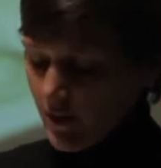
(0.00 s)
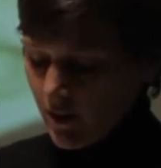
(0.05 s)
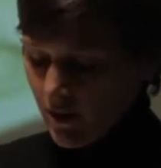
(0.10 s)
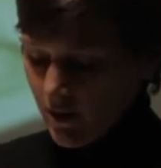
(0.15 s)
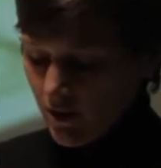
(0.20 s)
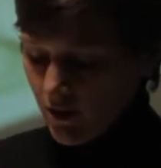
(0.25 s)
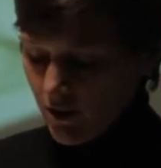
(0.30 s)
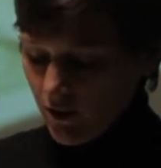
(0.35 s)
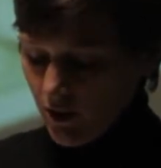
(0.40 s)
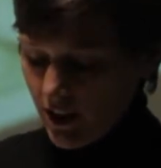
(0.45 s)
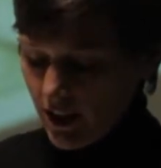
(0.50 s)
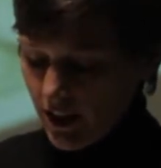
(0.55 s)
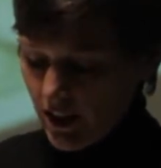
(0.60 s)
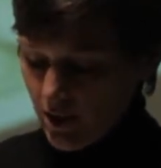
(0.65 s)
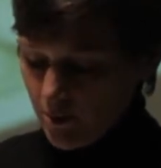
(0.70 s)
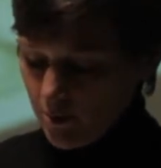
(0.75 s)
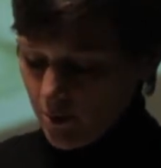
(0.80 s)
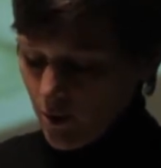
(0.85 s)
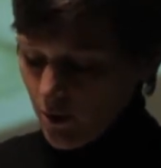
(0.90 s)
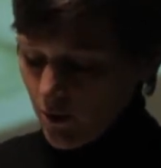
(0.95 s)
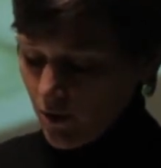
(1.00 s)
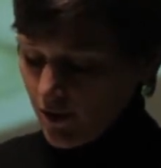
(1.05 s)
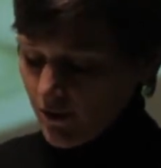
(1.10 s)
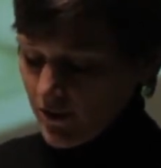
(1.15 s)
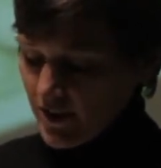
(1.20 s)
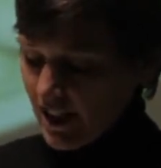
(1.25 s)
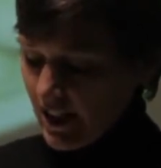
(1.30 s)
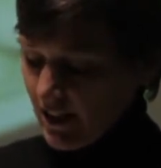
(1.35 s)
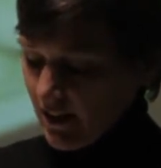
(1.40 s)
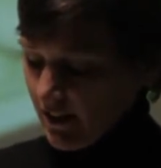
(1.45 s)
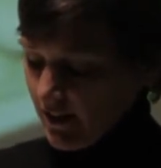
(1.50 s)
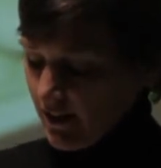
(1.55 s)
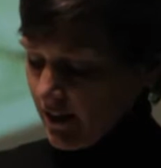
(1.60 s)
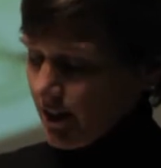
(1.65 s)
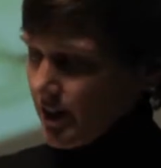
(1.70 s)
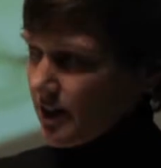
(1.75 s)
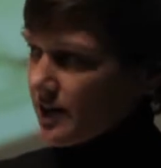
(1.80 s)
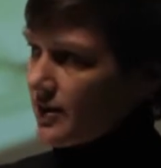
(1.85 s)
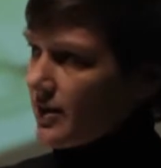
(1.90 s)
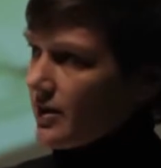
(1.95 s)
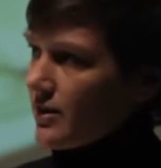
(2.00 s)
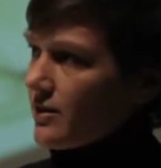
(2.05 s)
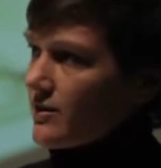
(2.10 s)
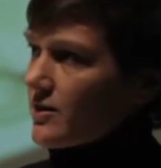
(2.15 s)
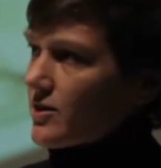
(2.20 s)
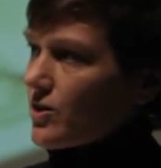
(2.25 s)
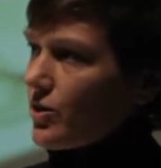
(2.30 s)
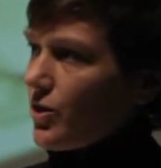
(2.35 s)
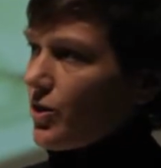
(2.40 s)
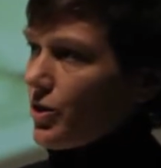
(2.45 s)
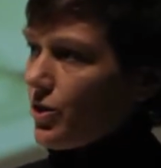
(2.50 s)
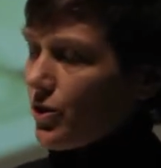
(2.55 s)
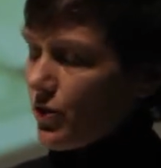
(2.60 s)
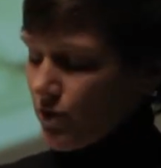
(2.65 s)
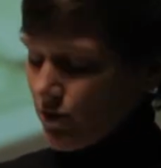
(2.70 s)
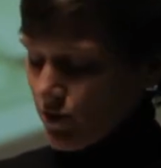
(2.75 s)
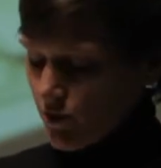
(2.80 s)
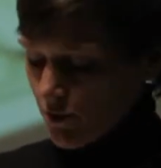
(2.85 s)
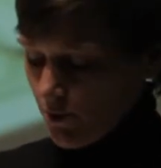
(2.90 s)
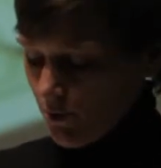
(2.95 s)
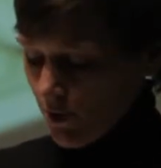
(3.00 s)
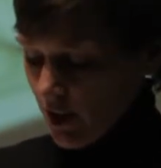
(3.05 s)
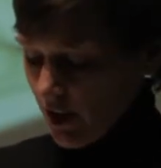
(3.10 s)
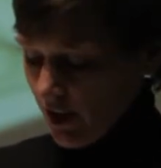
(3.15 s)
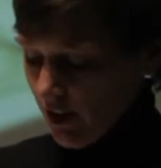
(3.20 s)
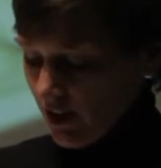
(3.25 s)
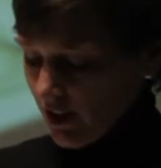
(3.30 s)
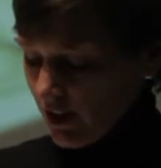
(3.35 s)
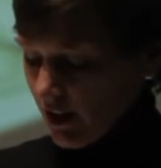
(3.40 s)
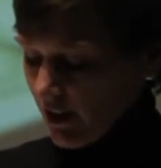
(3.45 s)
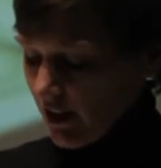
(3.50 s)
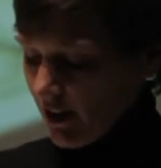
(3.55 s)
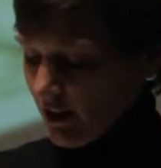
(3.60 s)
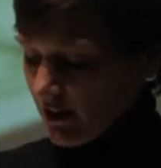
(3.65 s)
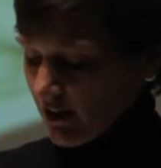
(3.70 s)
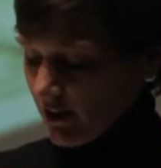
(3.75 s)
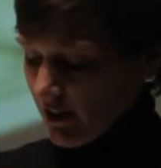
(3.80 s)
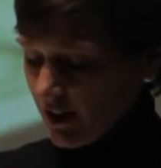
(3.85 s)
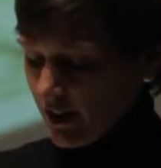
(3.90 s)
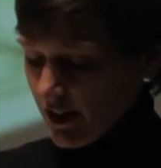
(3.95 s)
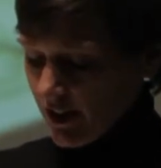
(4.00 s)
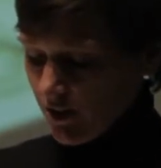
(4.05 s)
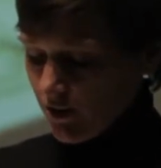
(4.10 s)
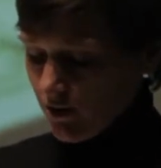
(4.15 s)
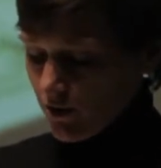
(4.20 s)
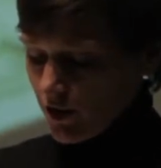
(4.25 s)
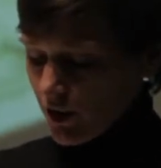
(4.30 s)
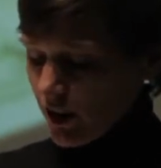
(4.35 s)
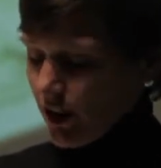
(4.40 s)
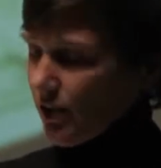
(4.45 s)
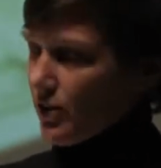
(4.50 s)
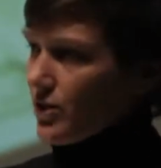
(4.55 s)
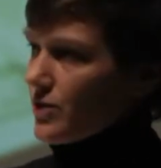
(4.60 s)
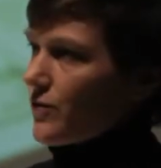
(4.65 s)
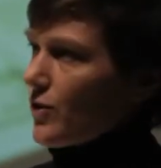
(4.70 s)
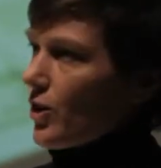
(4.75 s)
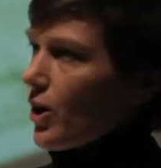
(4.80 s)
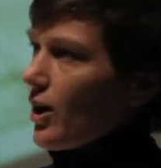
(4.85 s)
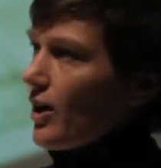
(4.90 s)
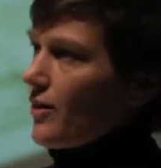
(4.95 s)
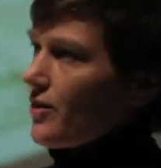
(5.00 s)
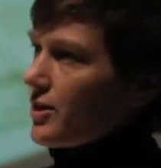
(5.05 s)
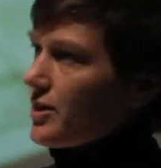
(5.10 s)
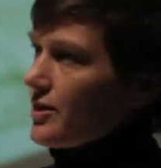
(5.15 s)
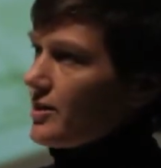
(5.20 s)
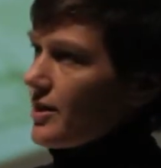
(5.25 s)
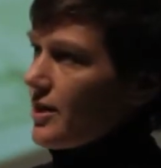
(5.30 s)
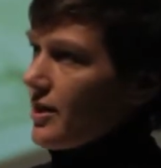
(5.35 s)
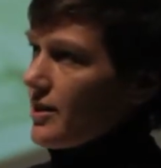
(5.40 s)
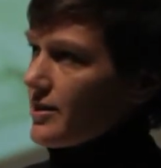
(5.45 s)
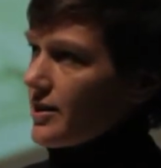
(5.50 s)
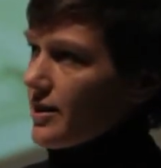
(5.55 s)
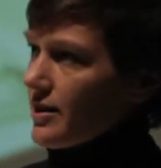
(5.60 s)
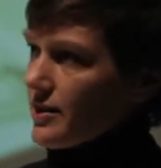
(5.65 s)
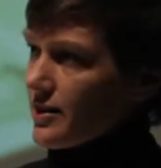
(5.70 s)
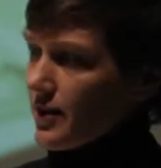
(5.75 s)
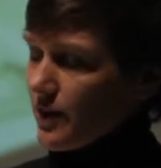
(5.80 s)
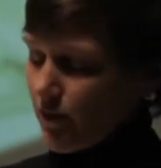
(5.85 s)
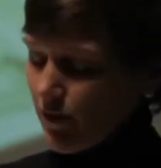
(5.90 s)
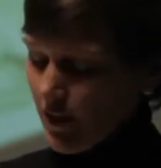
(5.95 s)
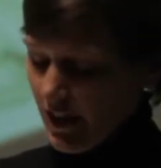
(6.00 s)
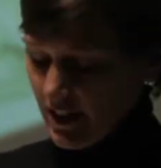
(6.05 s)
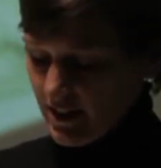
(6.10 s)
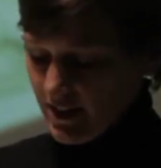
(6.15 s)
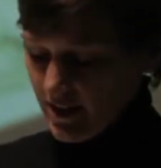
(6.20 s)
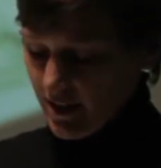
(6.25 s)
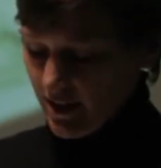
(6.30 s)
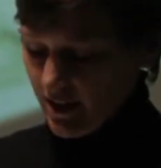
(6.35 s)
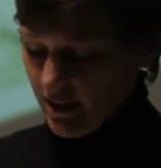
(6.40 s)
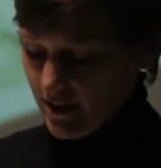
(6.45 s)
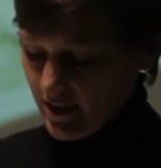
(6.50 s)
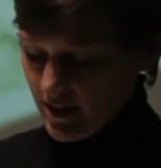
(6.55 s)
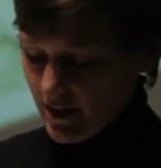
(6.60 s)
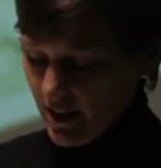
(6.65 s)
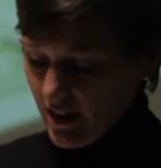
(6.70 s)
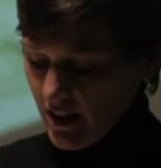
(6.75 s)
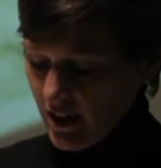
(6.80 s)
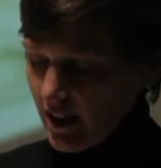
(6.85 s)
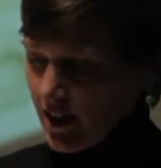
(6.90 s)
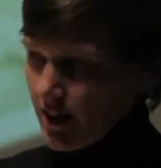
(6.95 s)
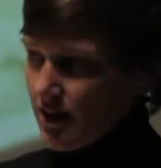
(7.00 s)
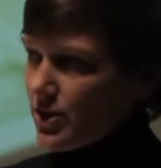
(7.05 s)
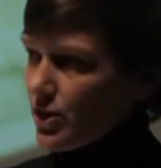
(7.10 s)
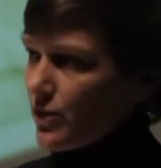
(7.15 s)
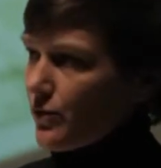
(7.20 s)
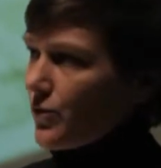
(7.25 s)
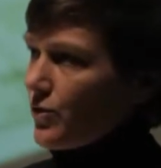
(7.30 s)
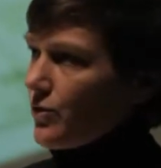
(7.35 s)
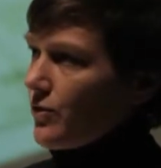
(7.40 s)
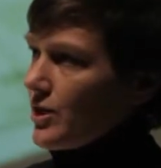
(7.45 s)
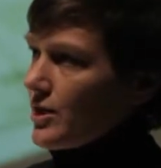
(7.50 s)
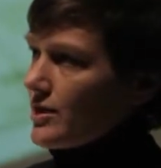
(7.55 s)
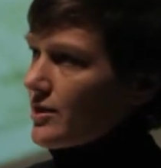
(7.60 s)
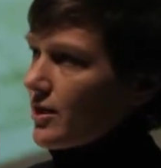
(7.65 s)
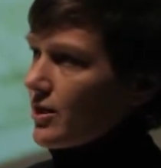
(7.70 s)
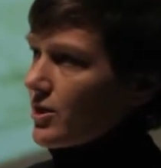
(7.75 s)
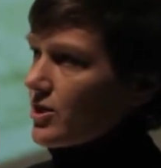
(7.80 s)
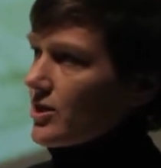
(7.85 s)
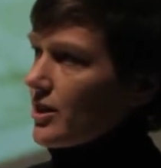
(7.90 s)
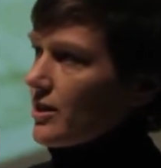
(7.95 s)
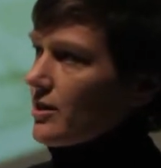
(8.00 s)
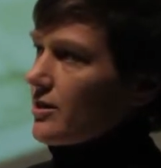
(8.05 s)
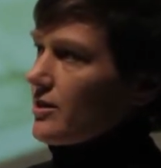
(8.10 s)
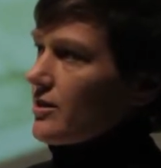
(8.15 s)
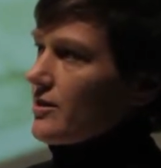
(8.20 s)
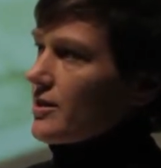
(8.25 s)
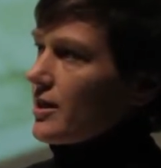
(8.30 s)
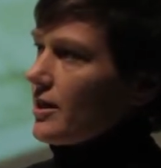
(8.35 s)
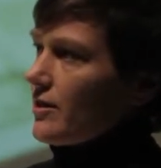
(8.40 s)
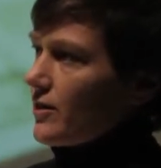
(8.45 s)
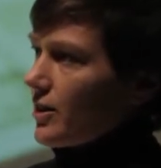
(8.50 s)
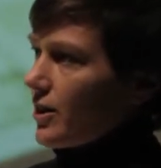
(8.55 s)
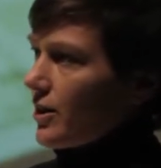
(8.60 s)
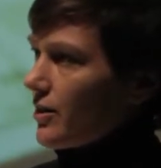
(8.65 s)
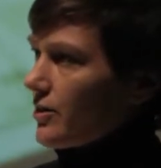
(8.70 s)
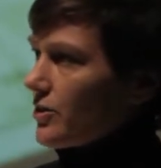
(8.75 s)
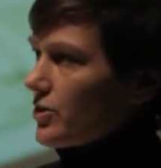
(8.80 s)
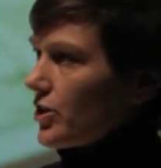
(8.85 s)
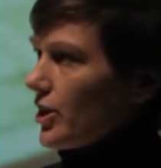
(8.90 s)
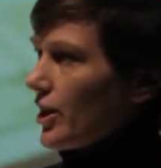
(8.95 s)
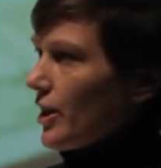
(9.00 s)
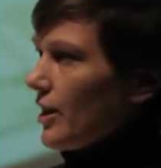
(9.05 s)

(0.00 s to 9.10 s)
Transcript: create a pool of talent that has since gone on to work in clinical trials for other diseases and vaccines in different research centres in the country